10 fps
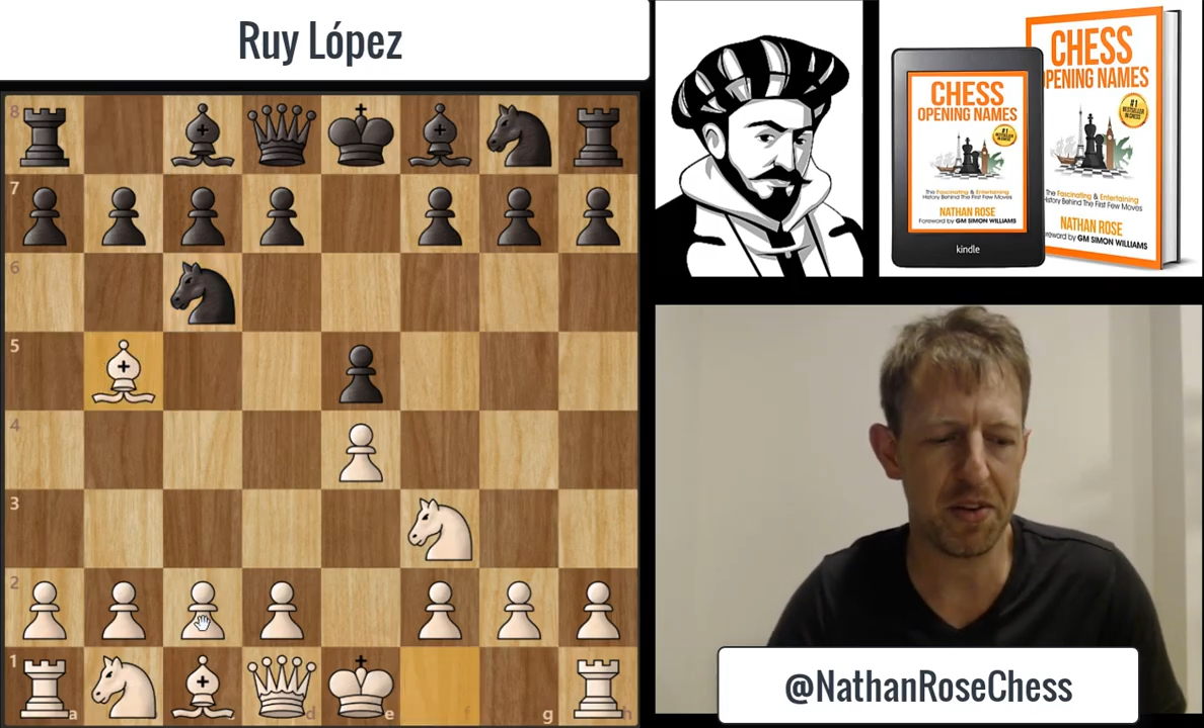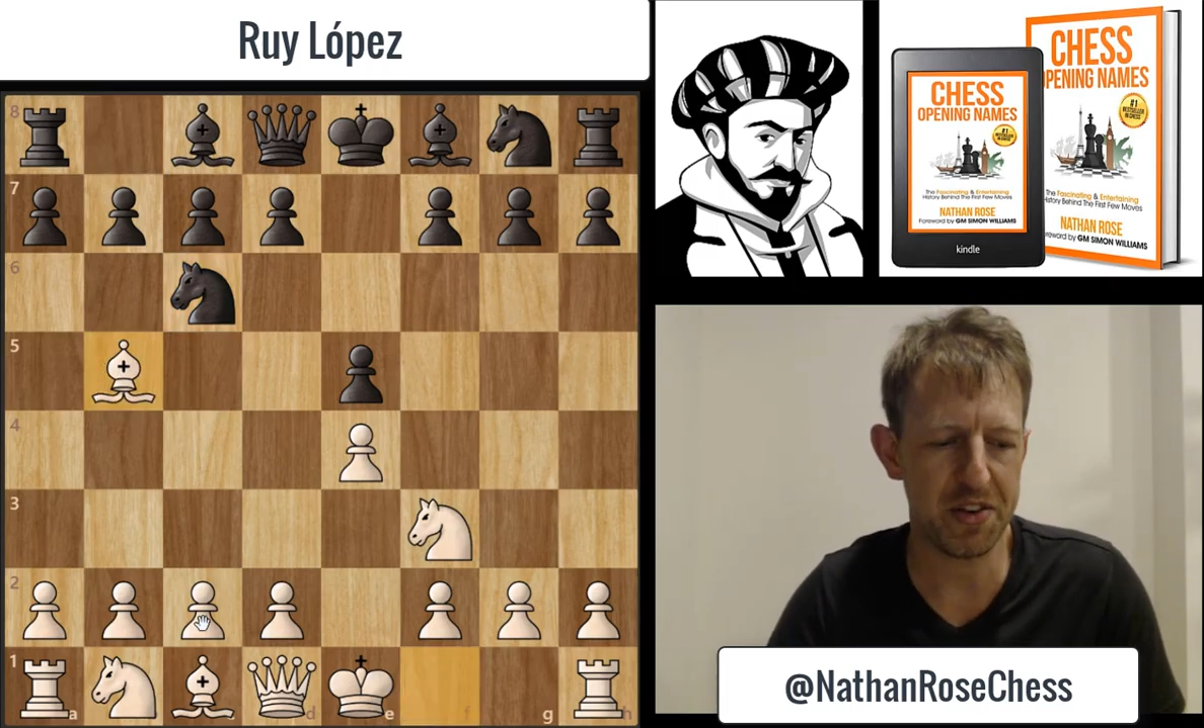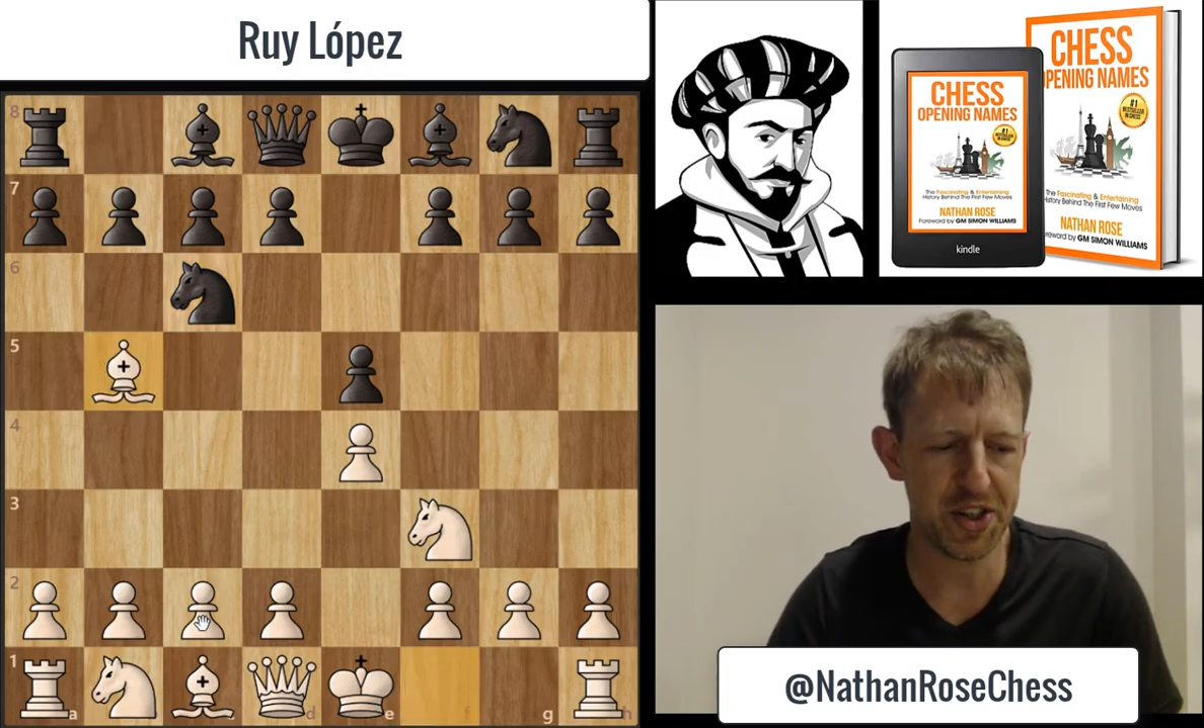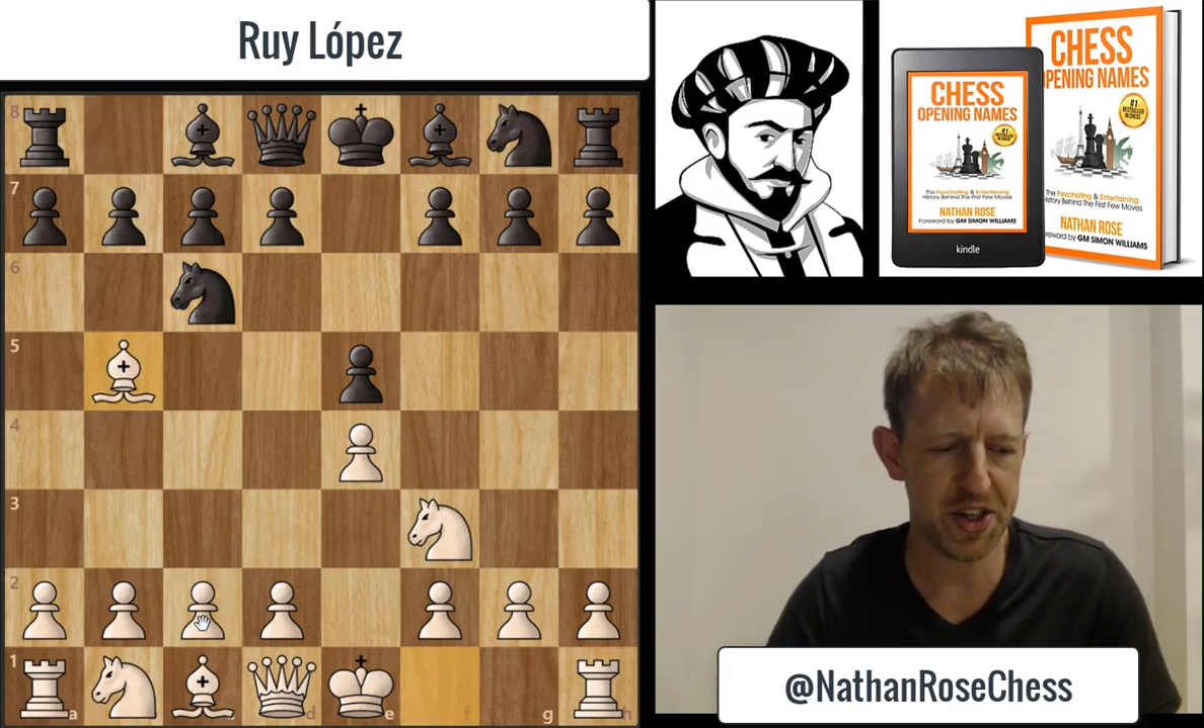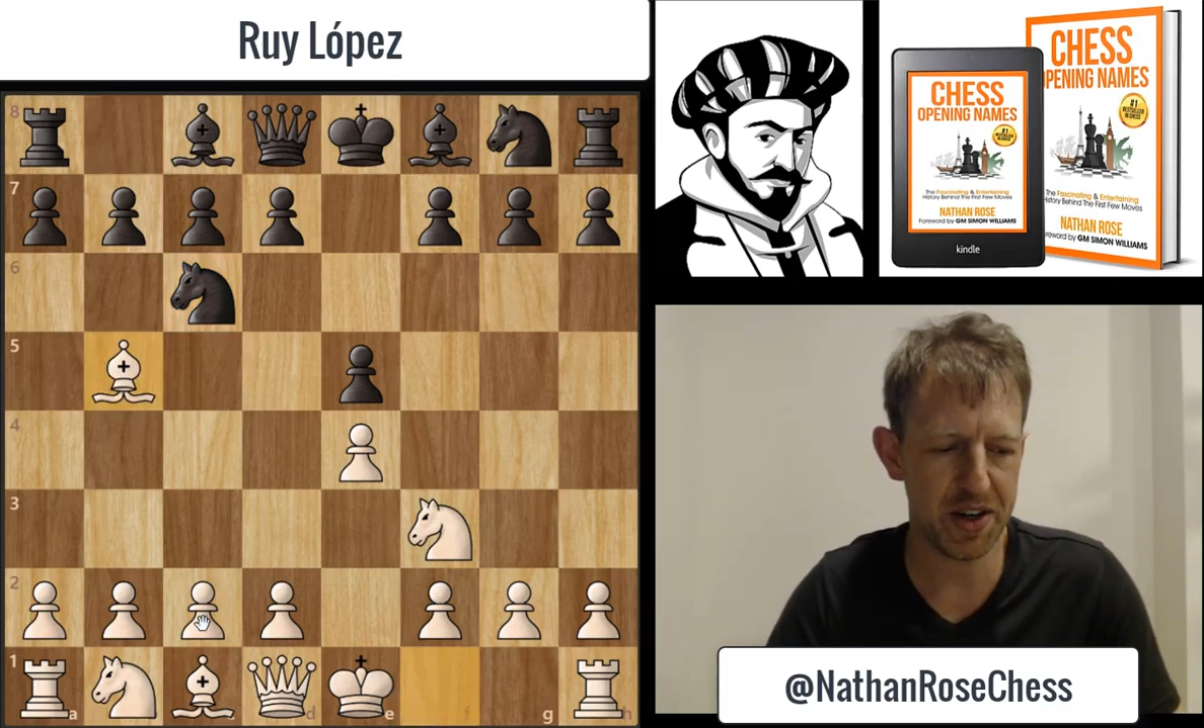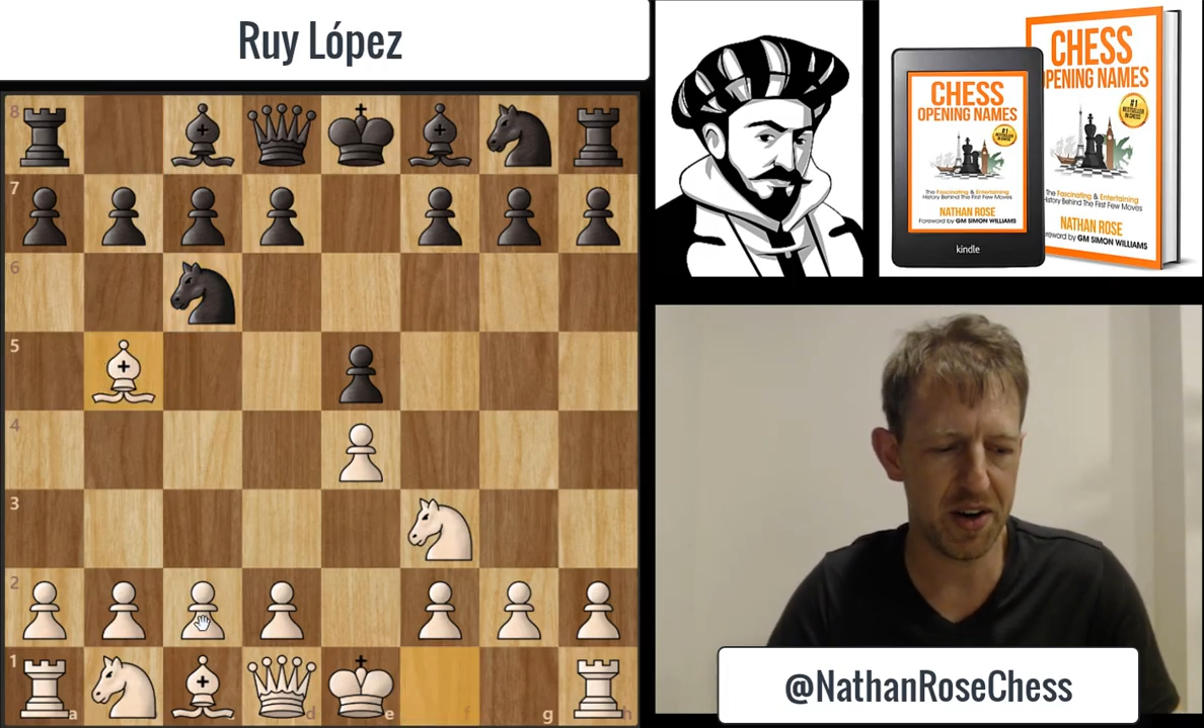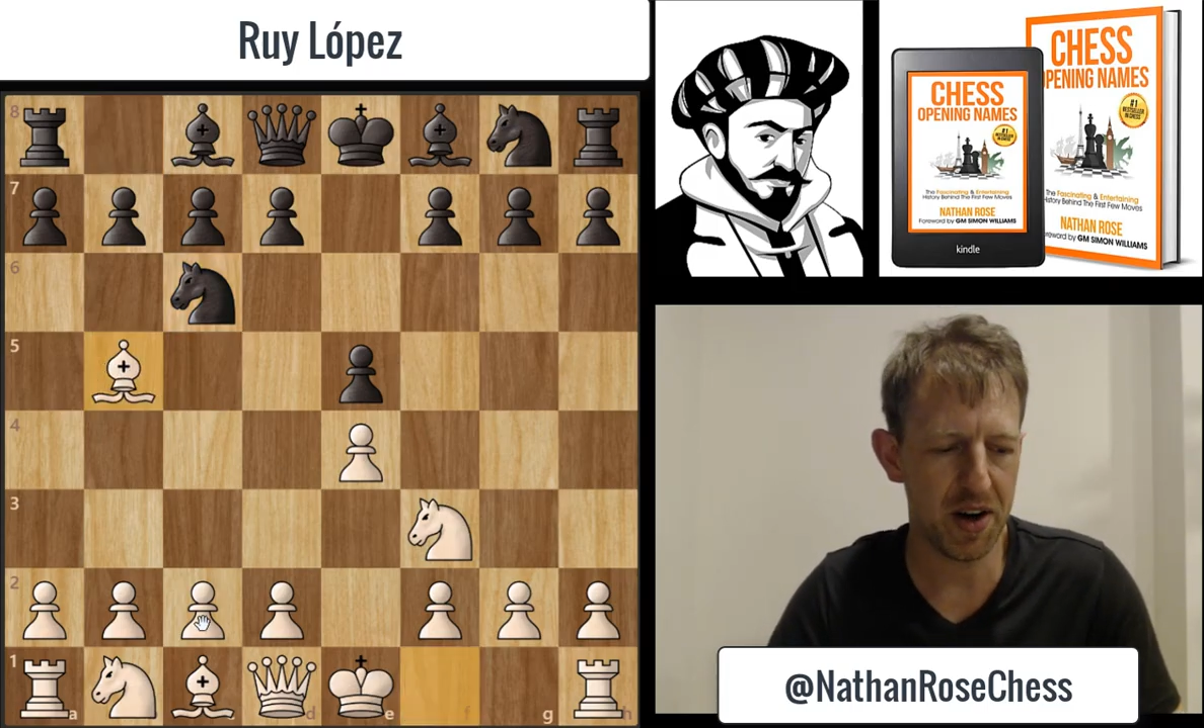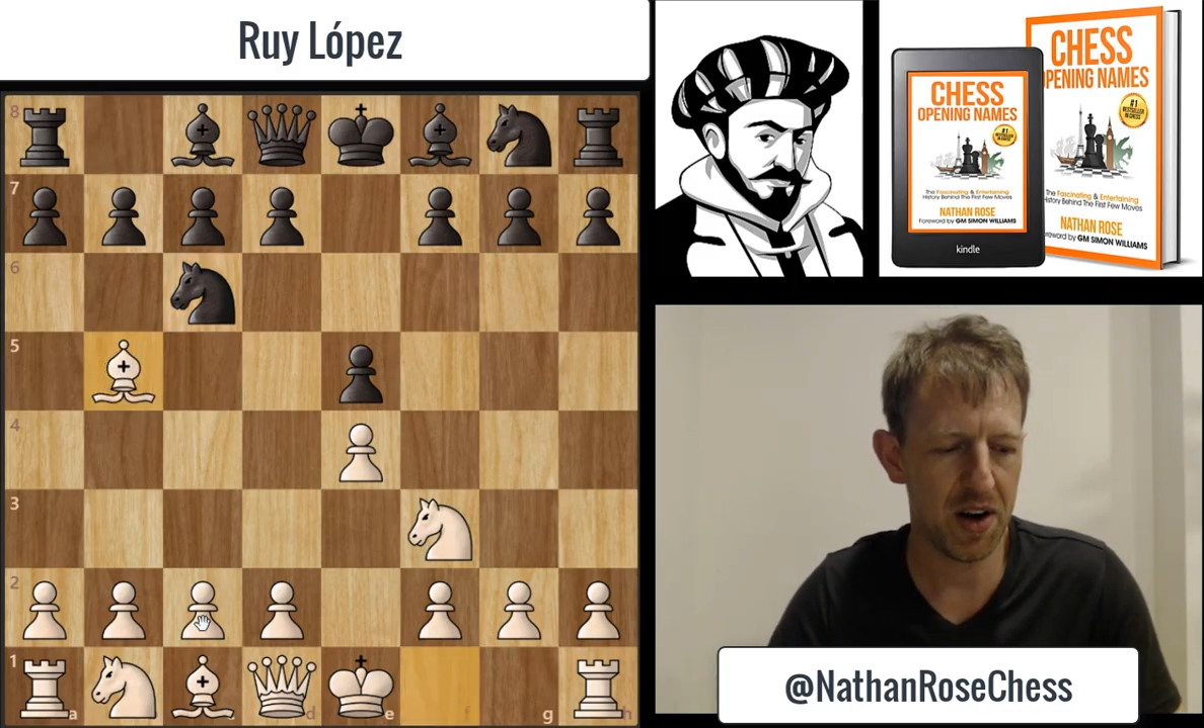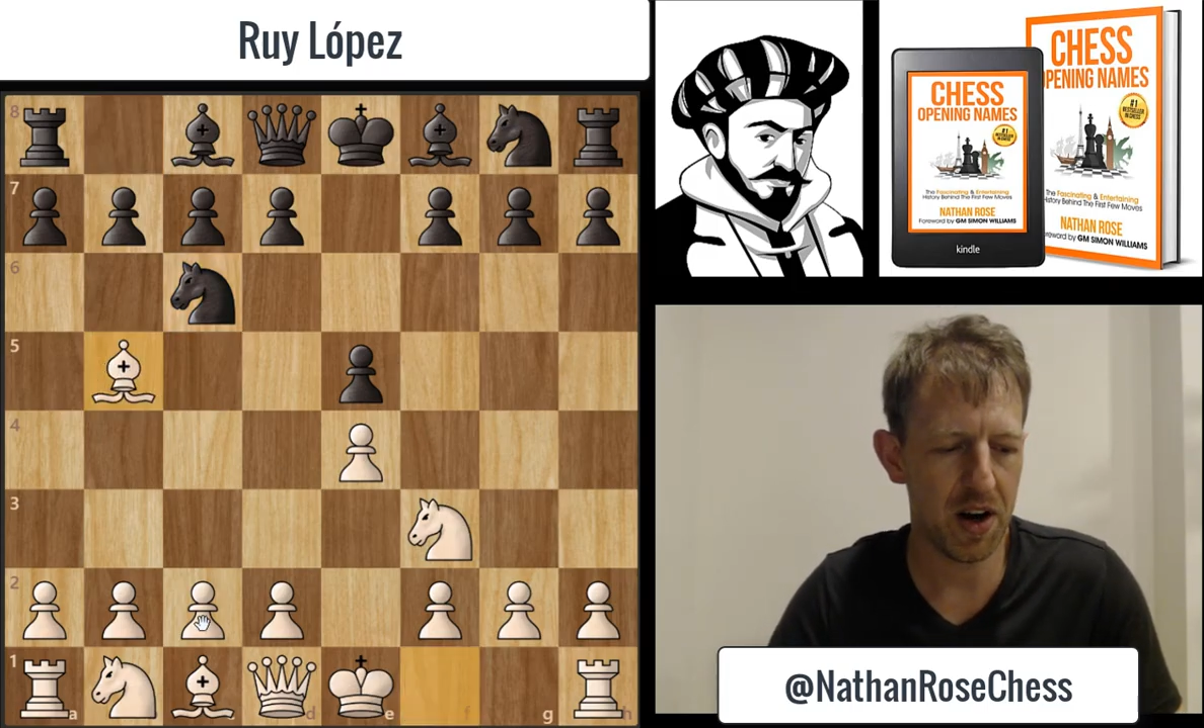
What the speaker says: position